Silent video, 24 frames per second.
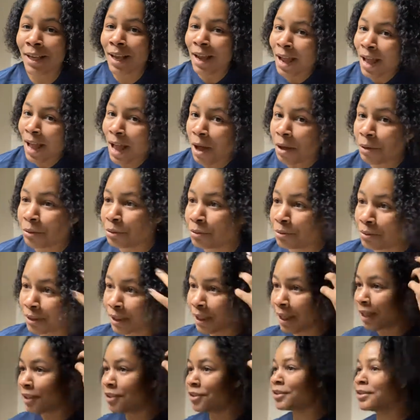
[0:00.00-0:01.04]
I don't do the
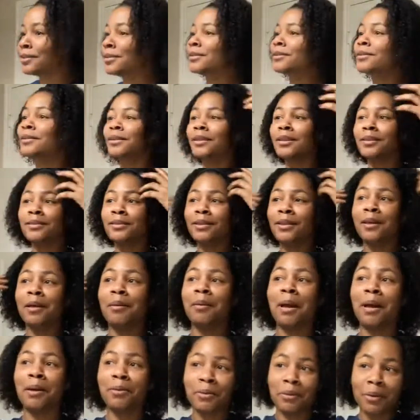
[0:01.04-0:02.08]
lashes because I
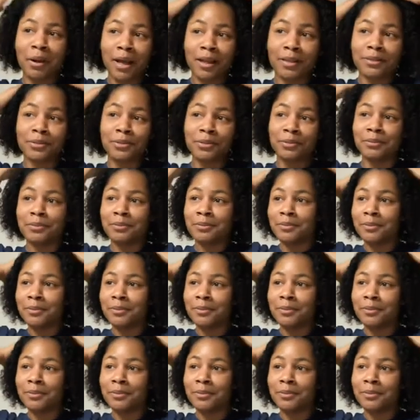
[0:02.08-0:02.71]
don't know how to.